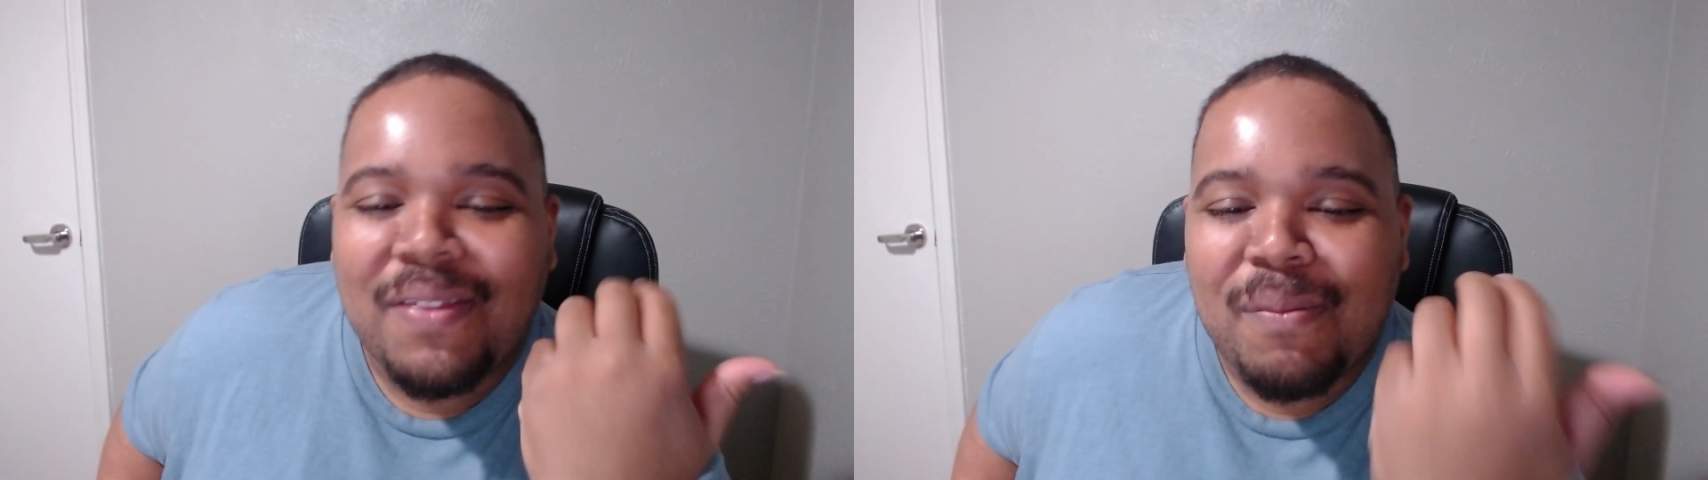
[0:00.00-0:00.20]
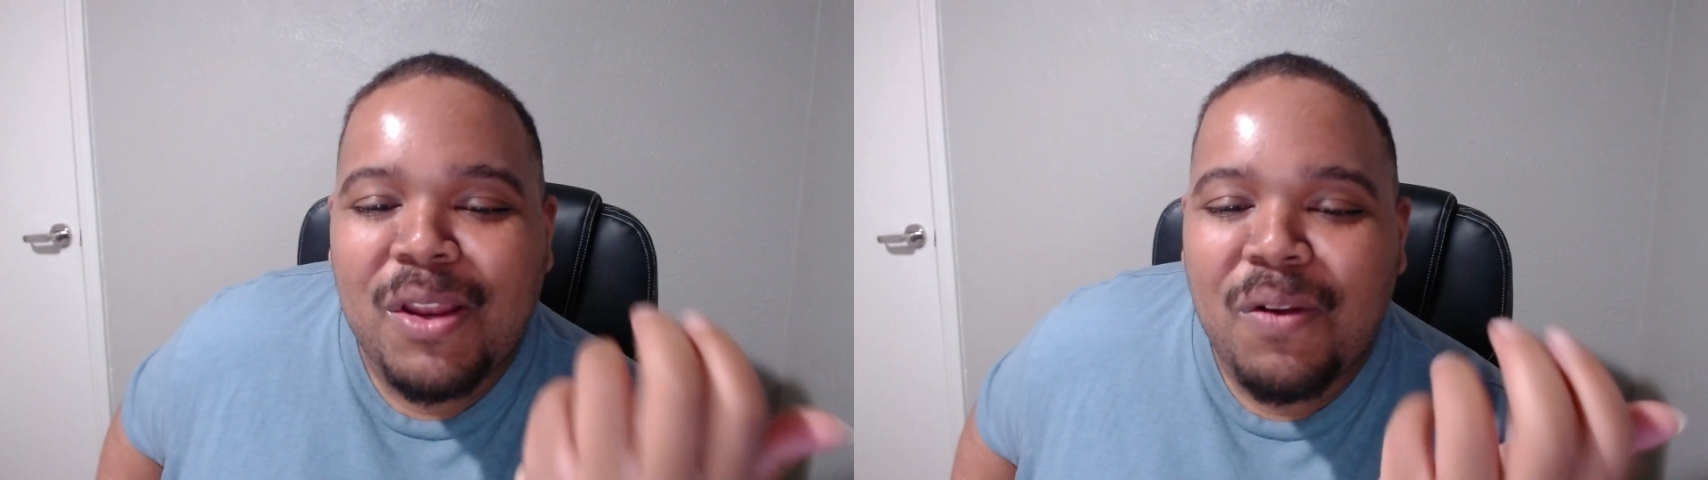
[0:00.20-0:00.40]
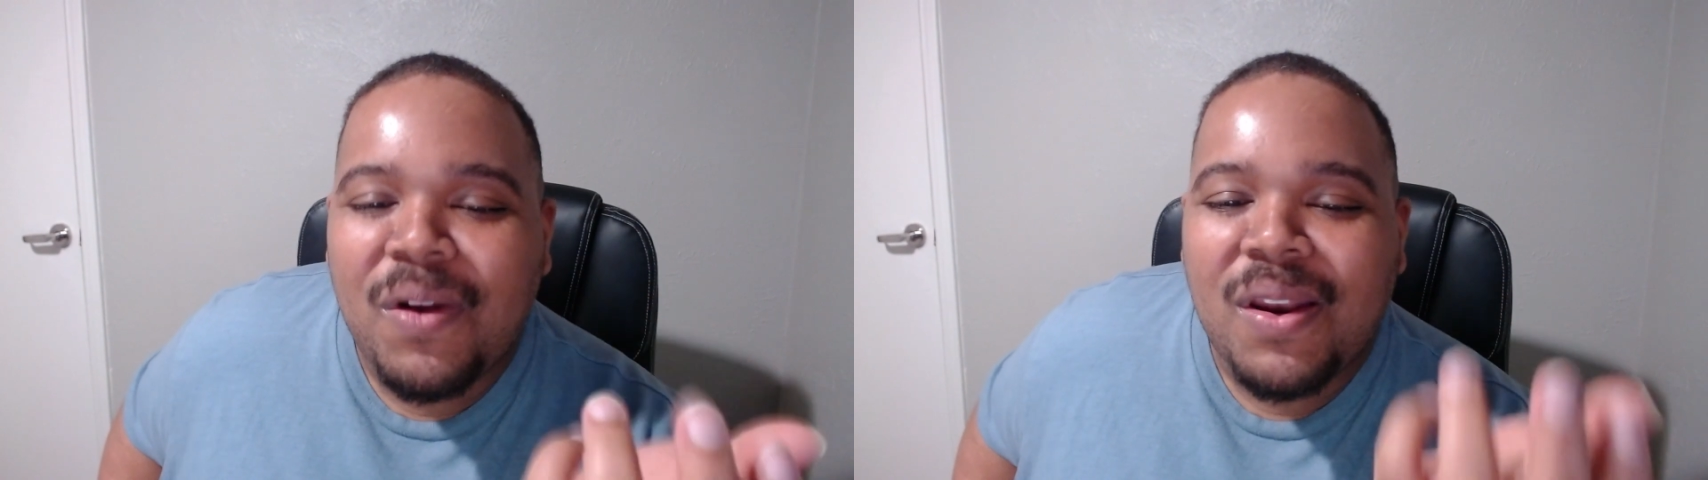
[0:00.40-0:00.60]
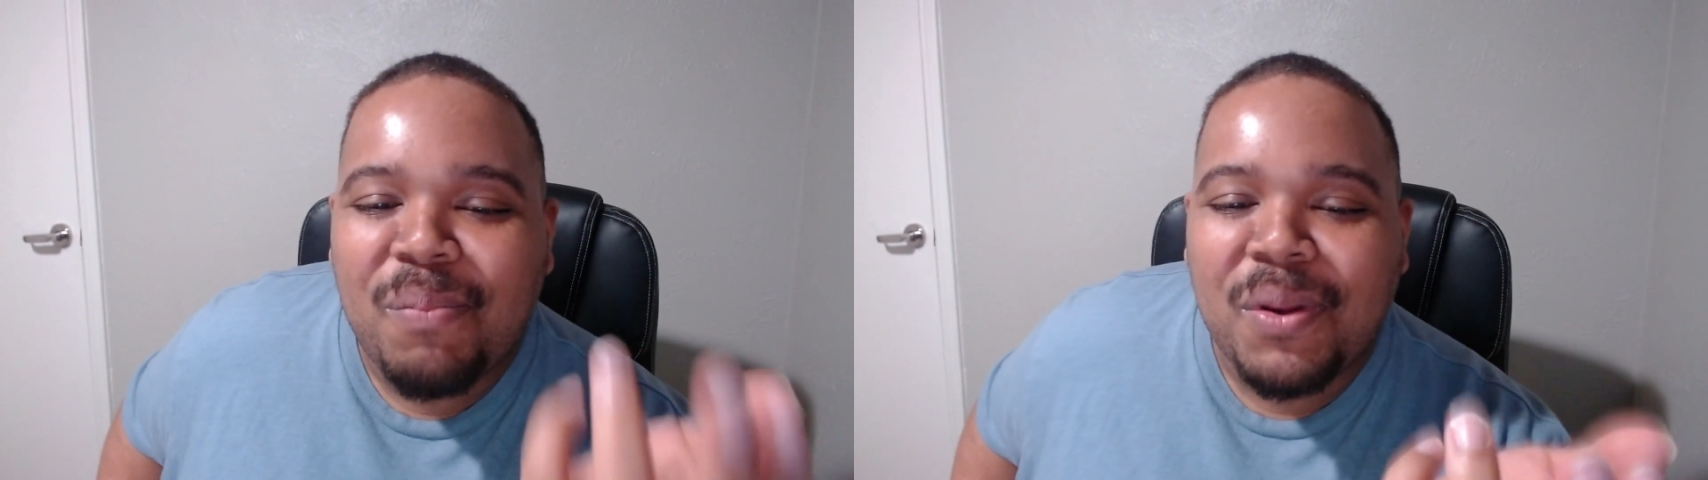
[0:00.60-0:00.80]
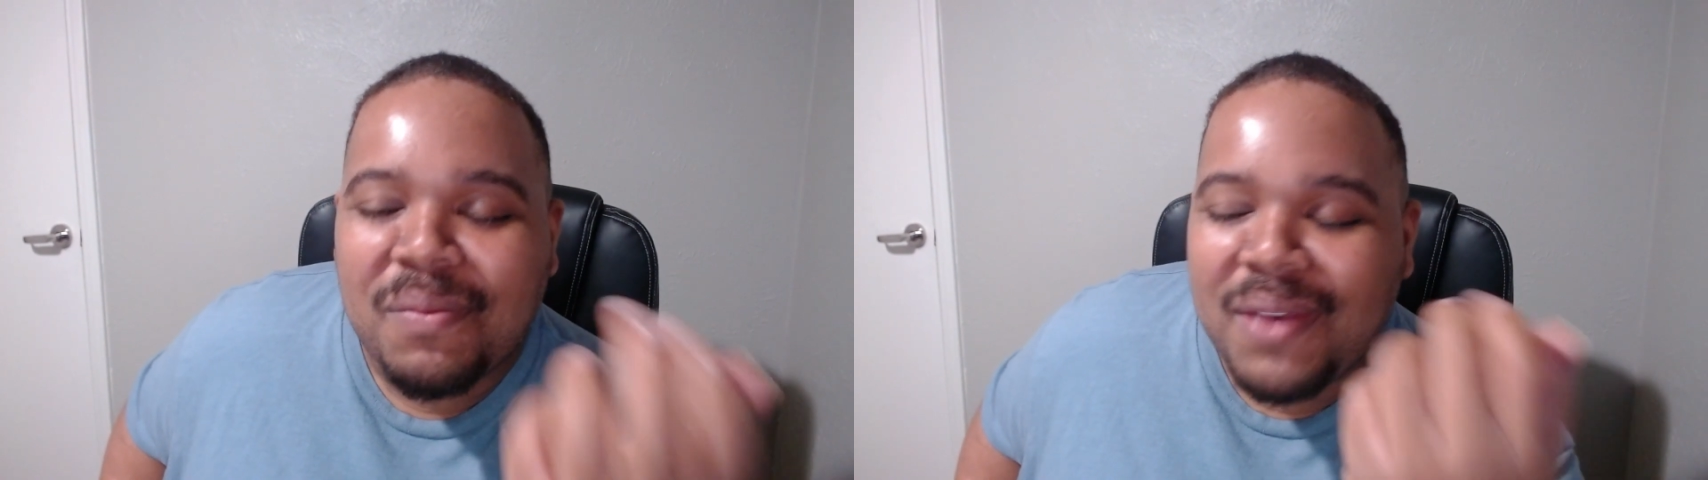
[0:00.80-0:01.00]
be the one to
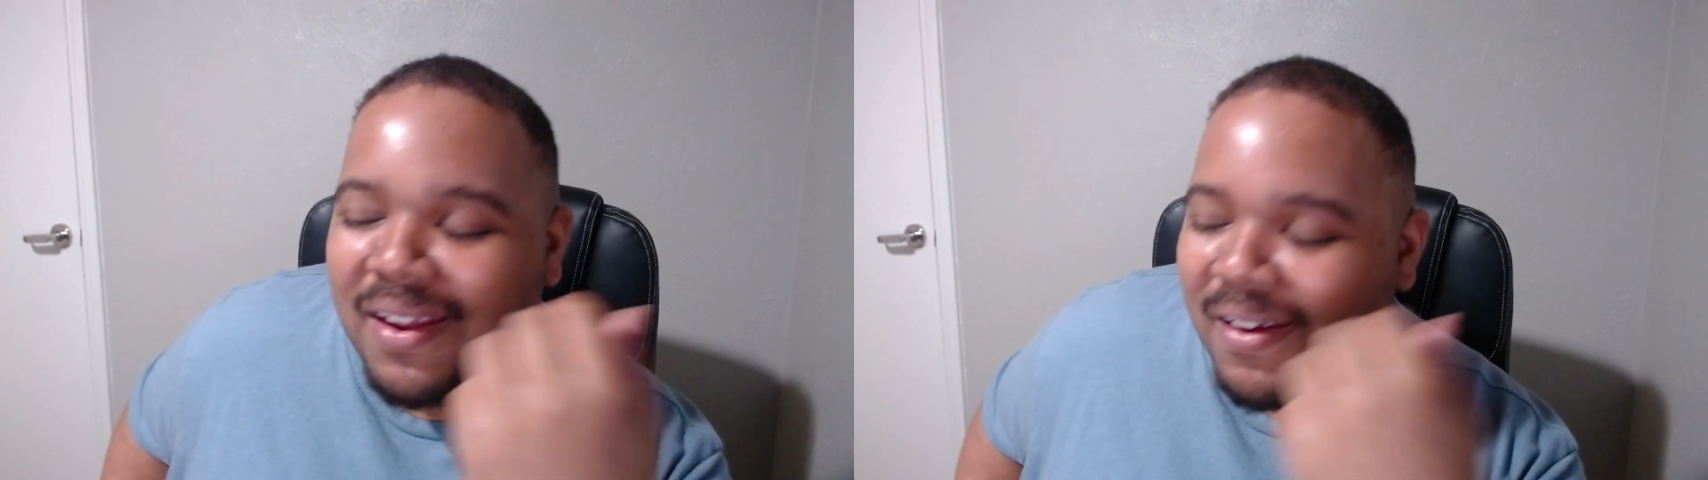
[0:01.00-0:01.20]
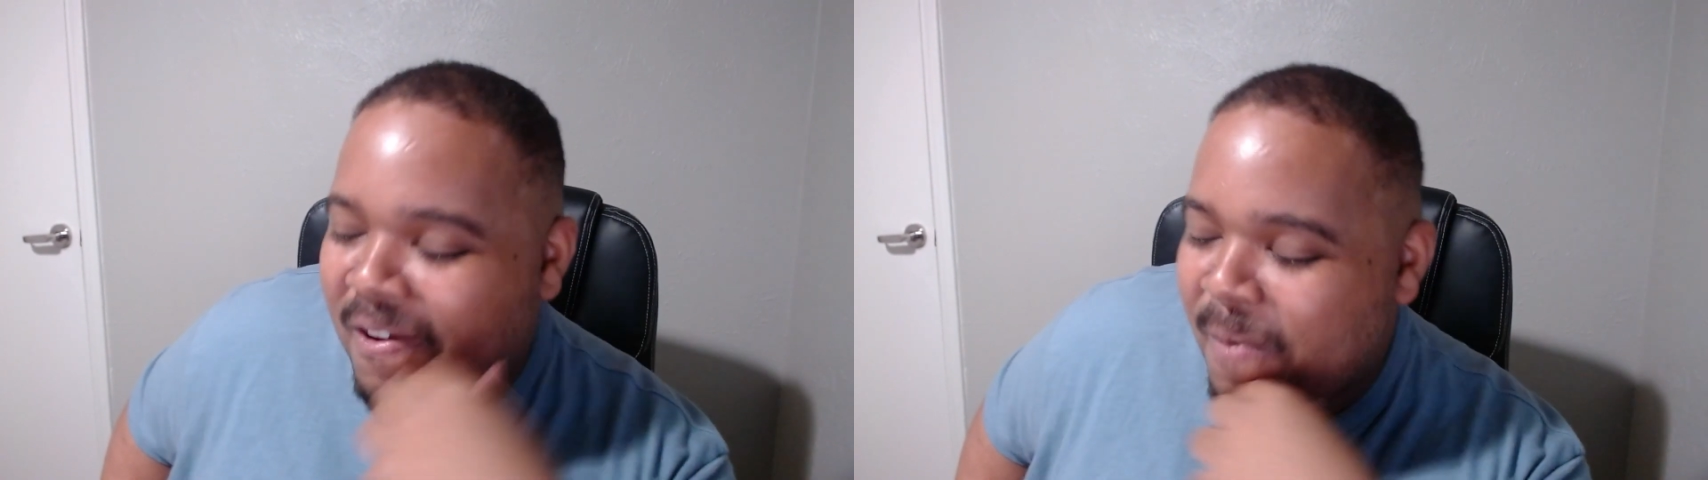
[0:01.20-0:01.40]
put them down.